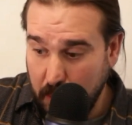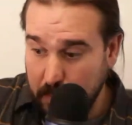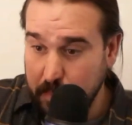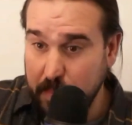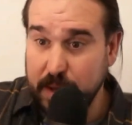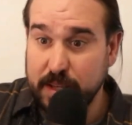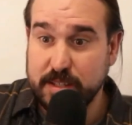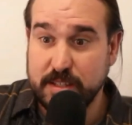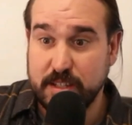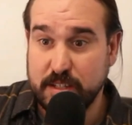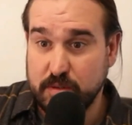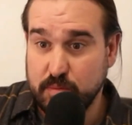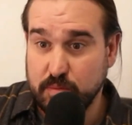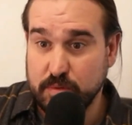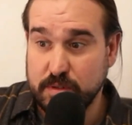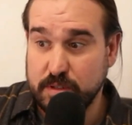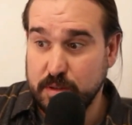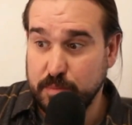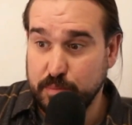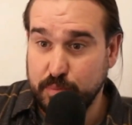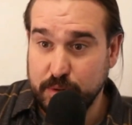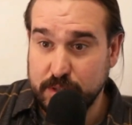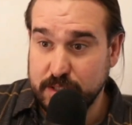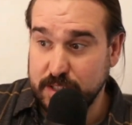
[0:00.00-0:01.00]
a message will
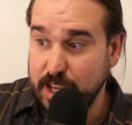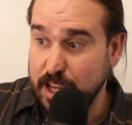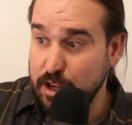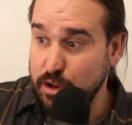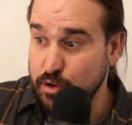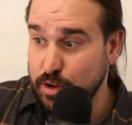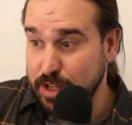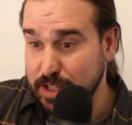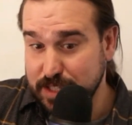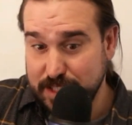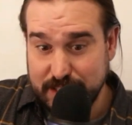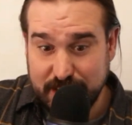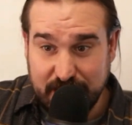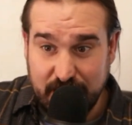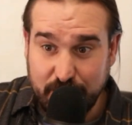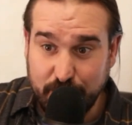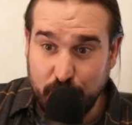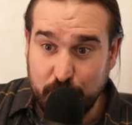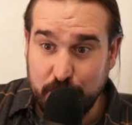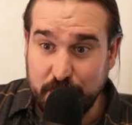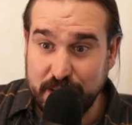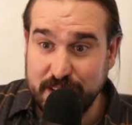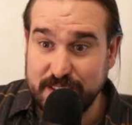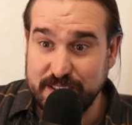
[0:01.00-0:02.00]
simply say, you can see
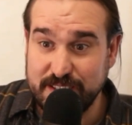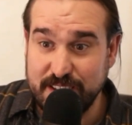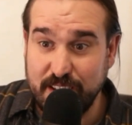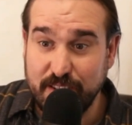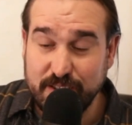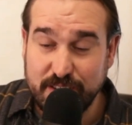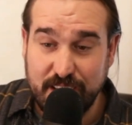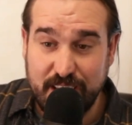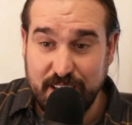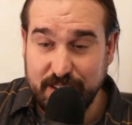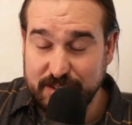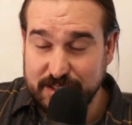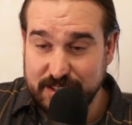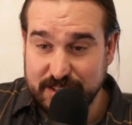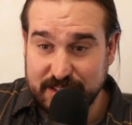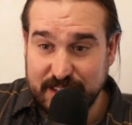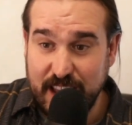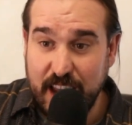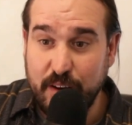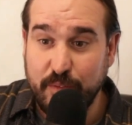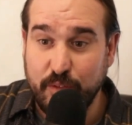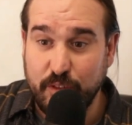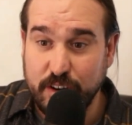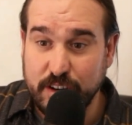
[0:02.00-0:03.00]
everybody else's
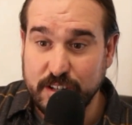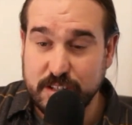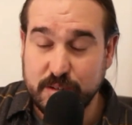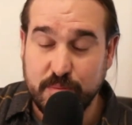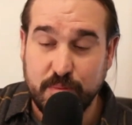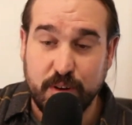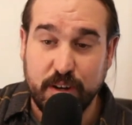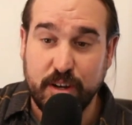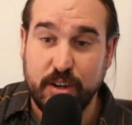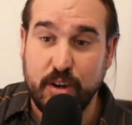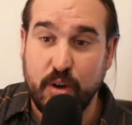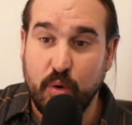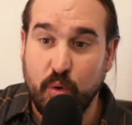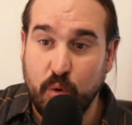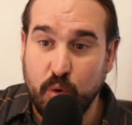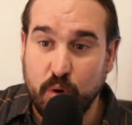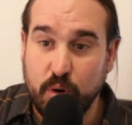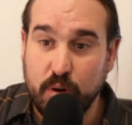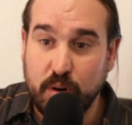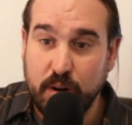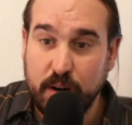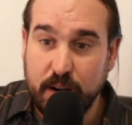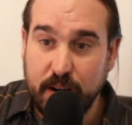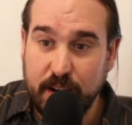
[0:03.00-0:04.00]
average, but
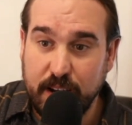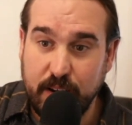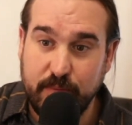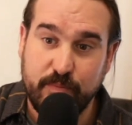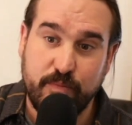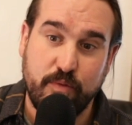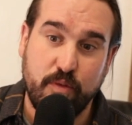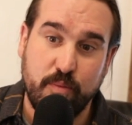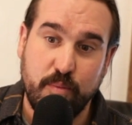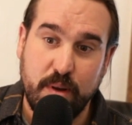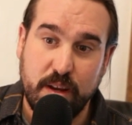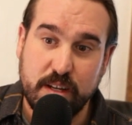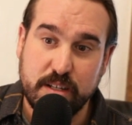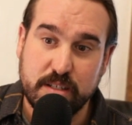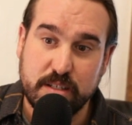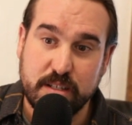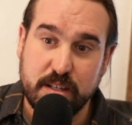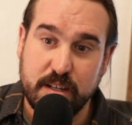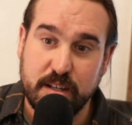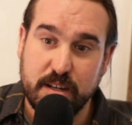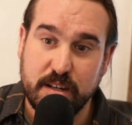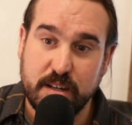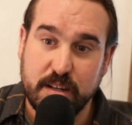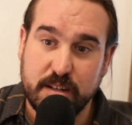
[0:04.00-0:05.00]
your
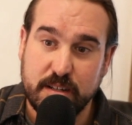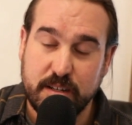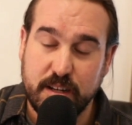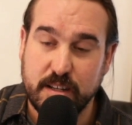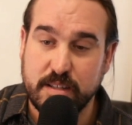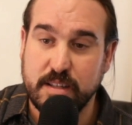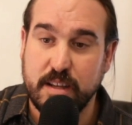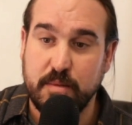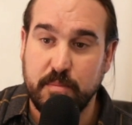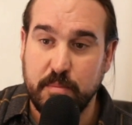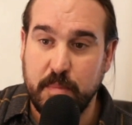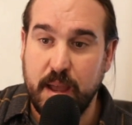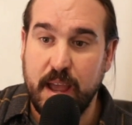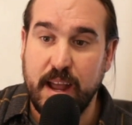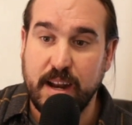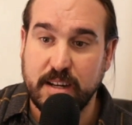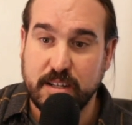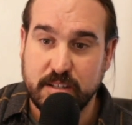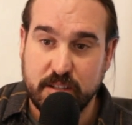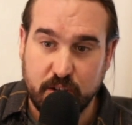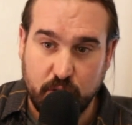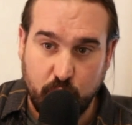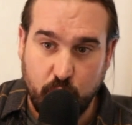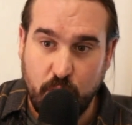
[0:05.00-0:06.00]
information doesn't
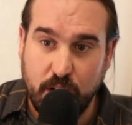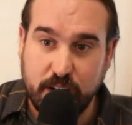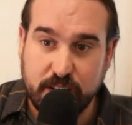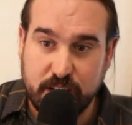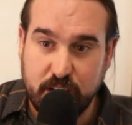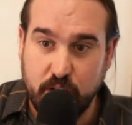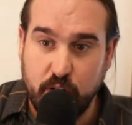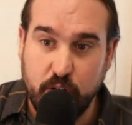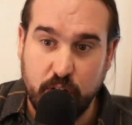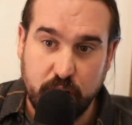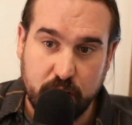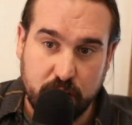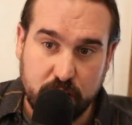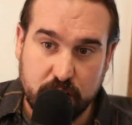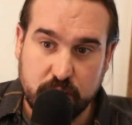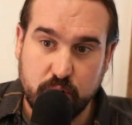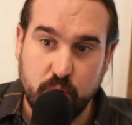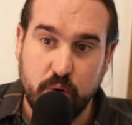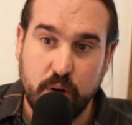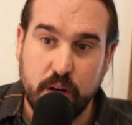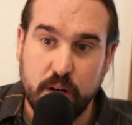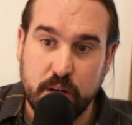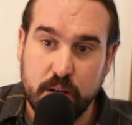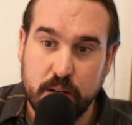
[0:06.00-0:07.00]
match the criteria to
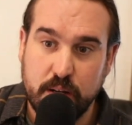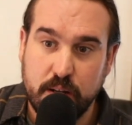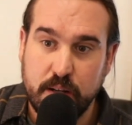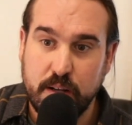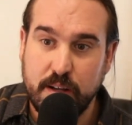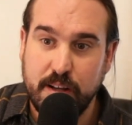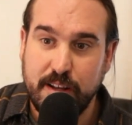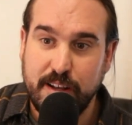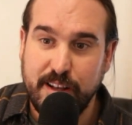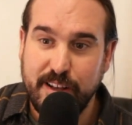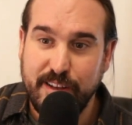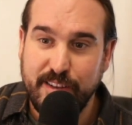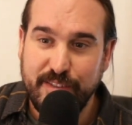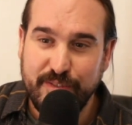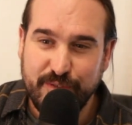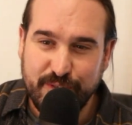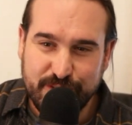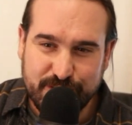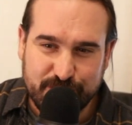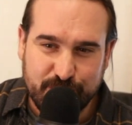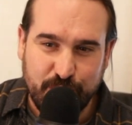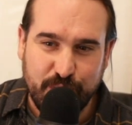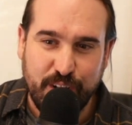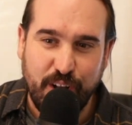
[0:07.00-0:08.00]
join.
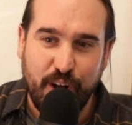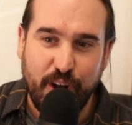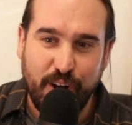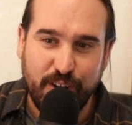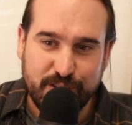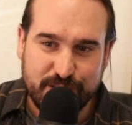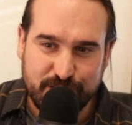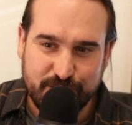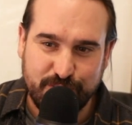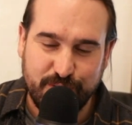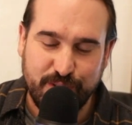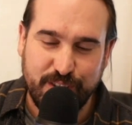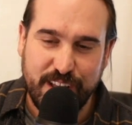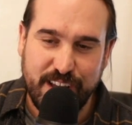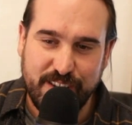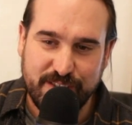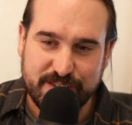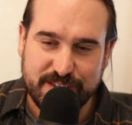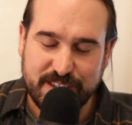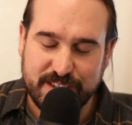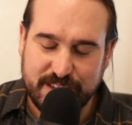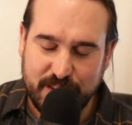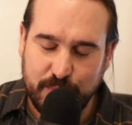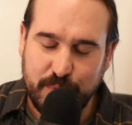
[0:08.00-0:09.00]
So it also
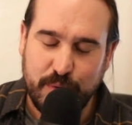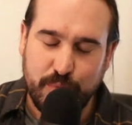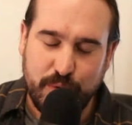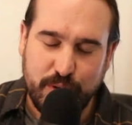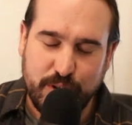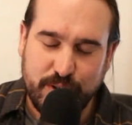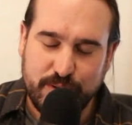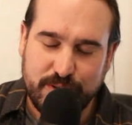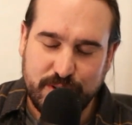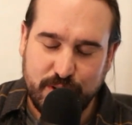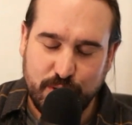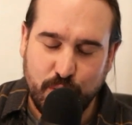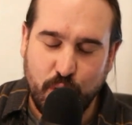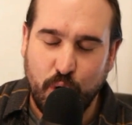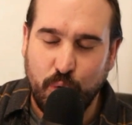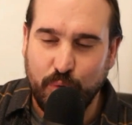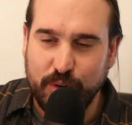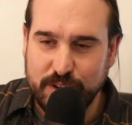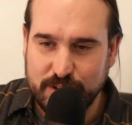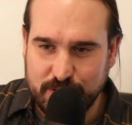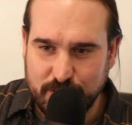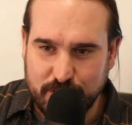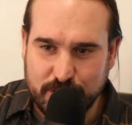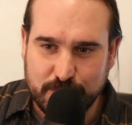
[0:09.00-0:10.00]
allows us, we do our
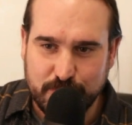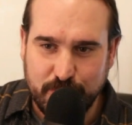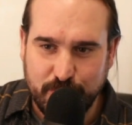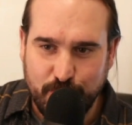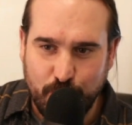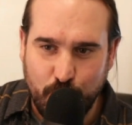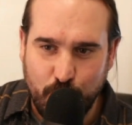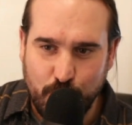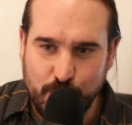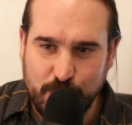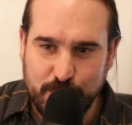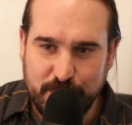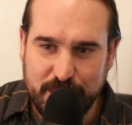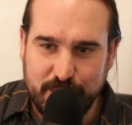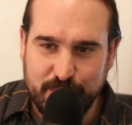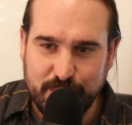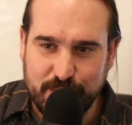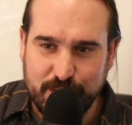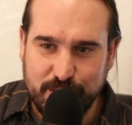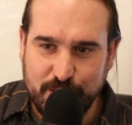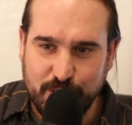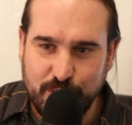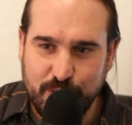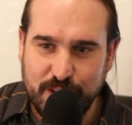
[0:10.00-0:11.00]
research before we meet
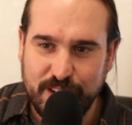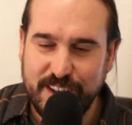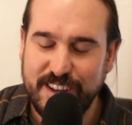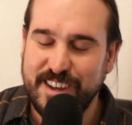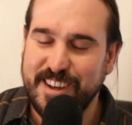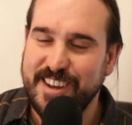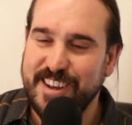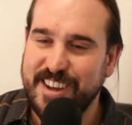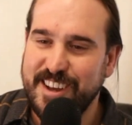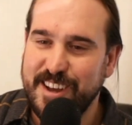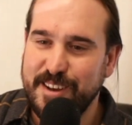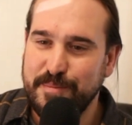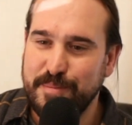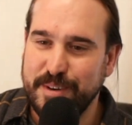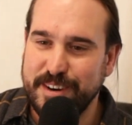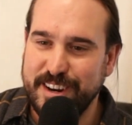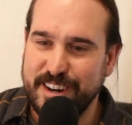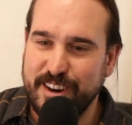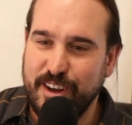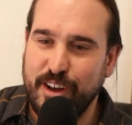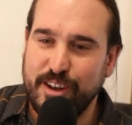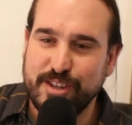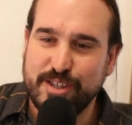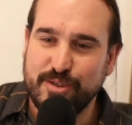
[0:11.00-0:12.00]
with you, but
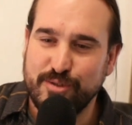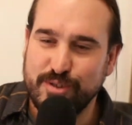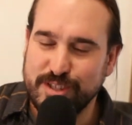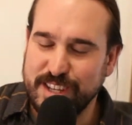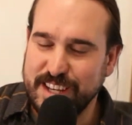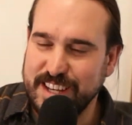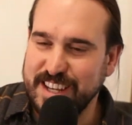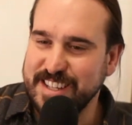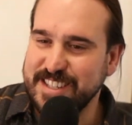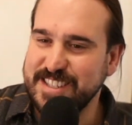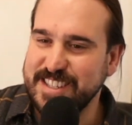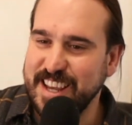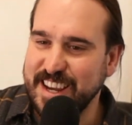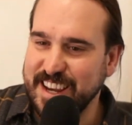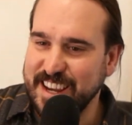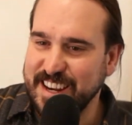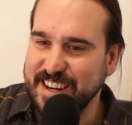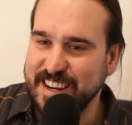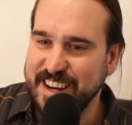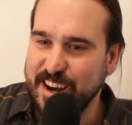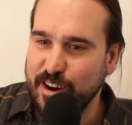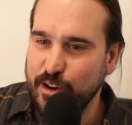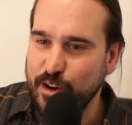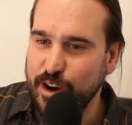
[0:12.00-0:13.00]
it also is like a
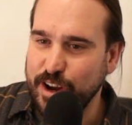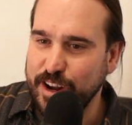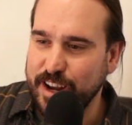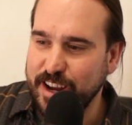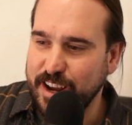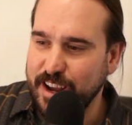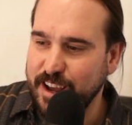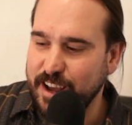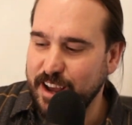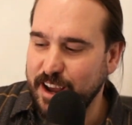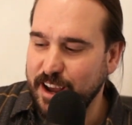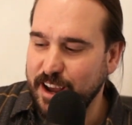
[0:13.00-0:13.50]
secondary